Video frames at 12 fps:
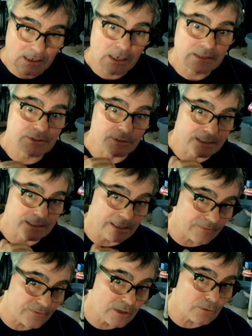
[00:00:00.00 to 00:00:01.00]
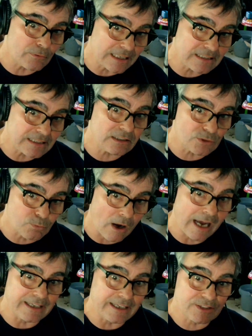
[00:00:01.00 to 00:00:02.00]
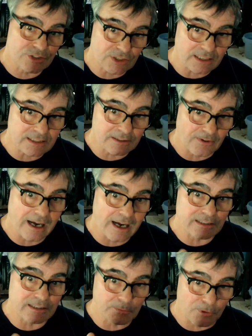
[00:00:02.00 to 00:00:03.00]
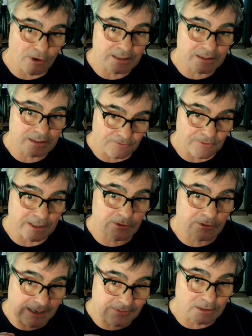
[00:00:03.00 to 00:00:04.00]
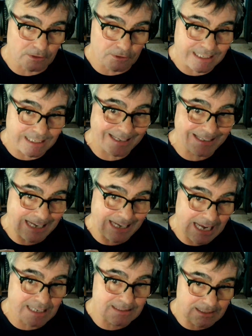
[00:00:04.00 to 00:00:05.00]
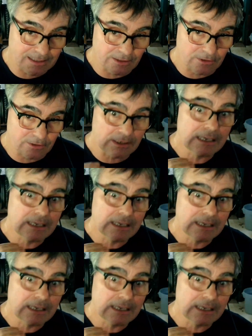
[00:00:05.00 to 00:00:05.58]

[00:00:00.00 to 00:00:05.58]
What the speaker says: To give the reasons why it's justified to point the finger at the lieutenant as the killer